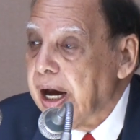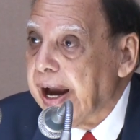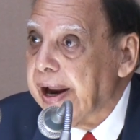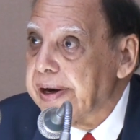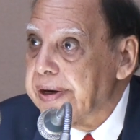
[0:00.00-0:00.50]

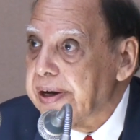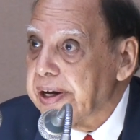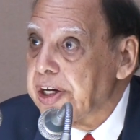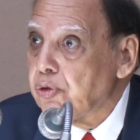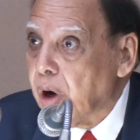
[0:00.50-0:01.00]
and
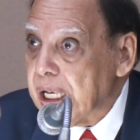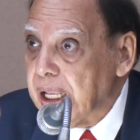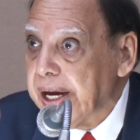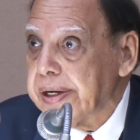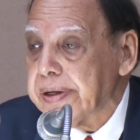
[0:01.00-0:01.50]
in one
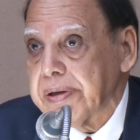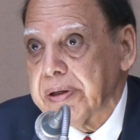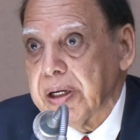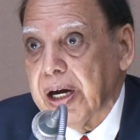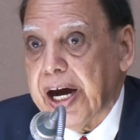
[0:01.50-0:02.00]
line,
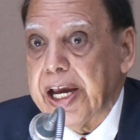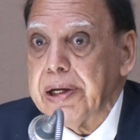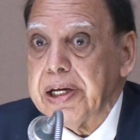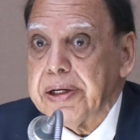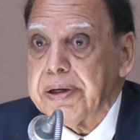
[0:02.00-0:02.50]

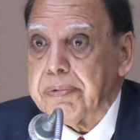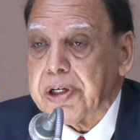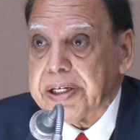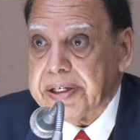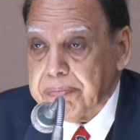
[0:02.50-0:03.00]

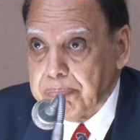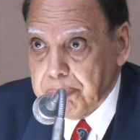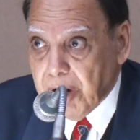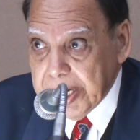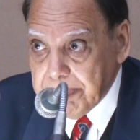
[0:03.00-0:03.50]

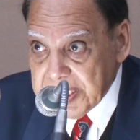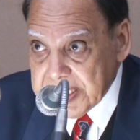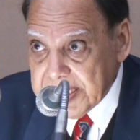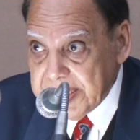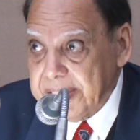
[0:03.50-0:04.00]
I may
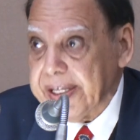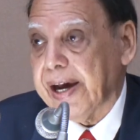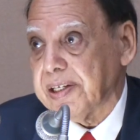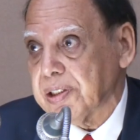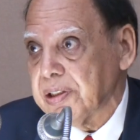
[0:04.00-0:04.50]
say
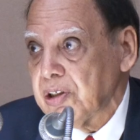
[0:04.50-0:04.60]
that